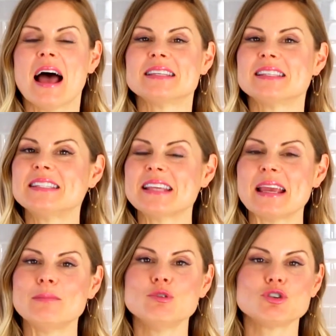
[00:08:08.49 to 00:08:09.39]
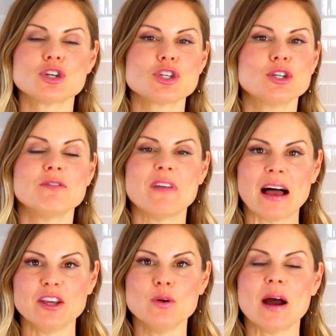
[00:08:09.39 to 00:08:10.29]
has the same nutritional
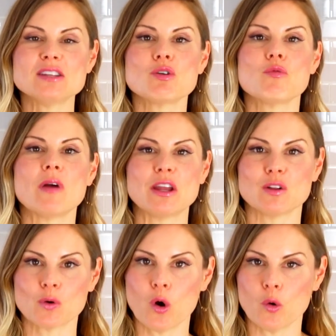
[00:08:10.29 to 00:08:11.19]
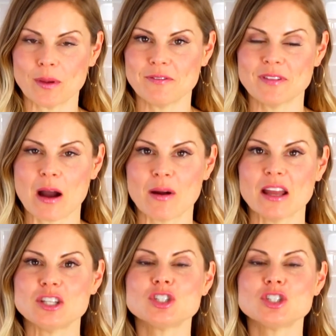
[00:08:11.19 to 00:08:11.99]
value as regular whole wheat flour.